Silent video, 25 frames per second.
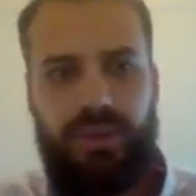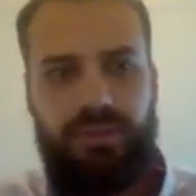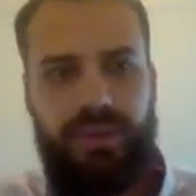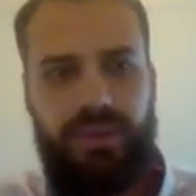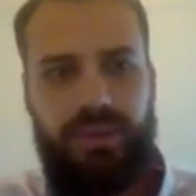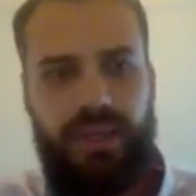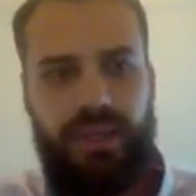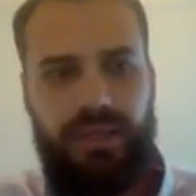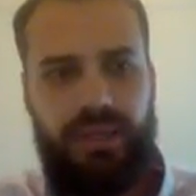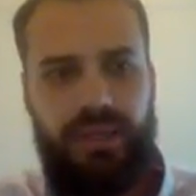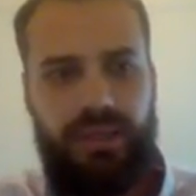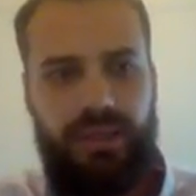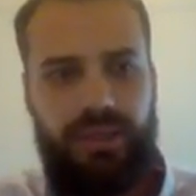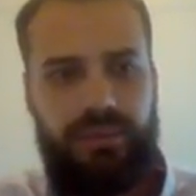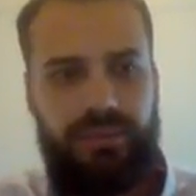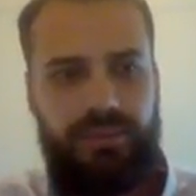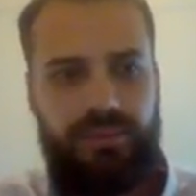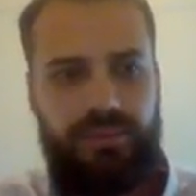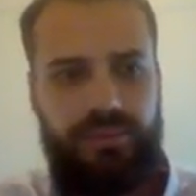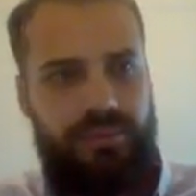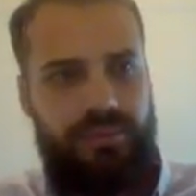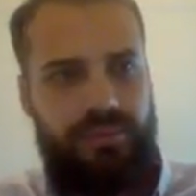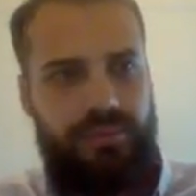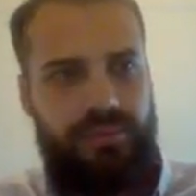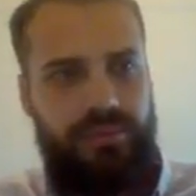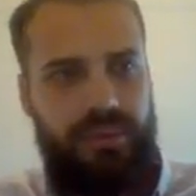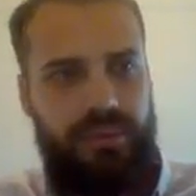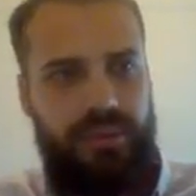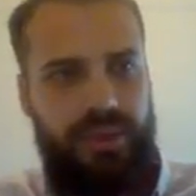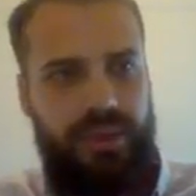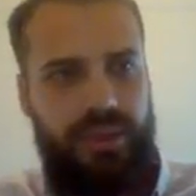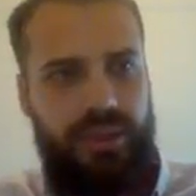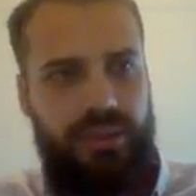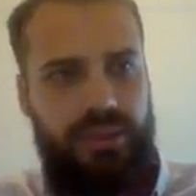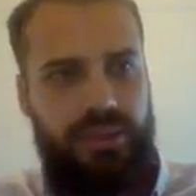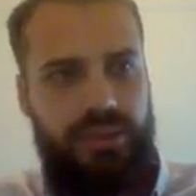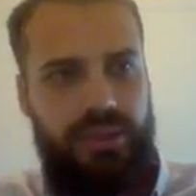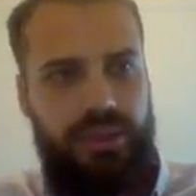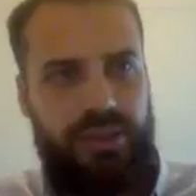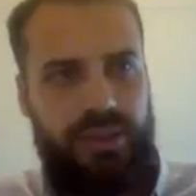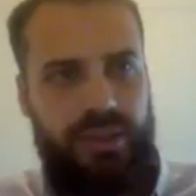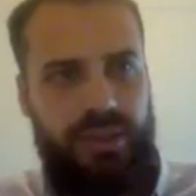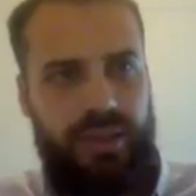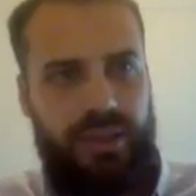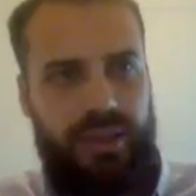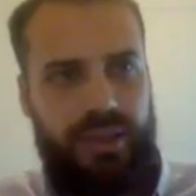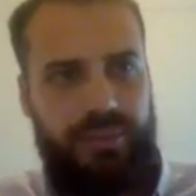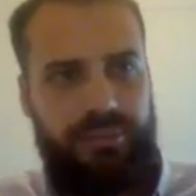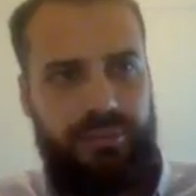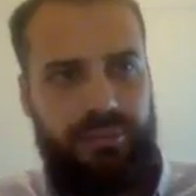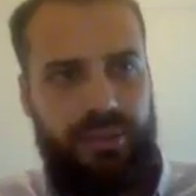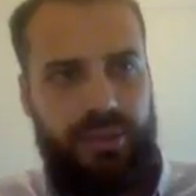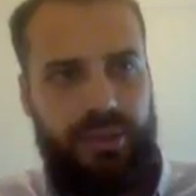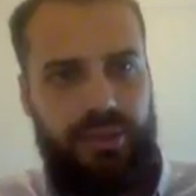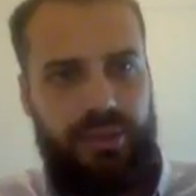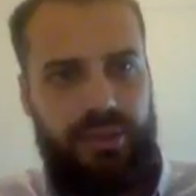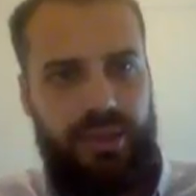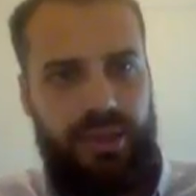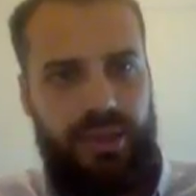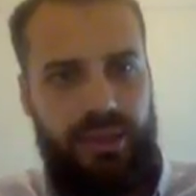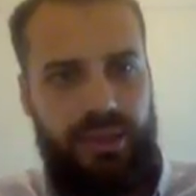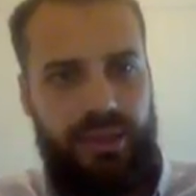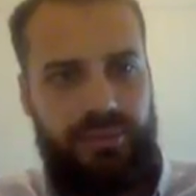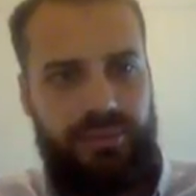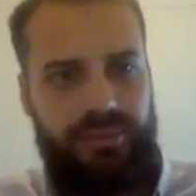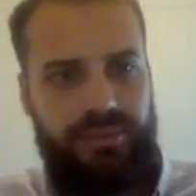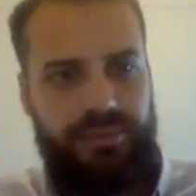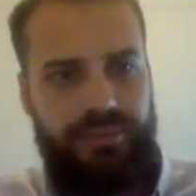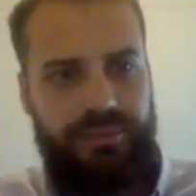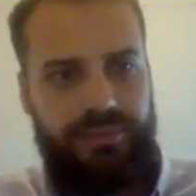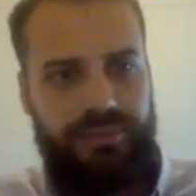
I'm done here. Okay, just going to upload that.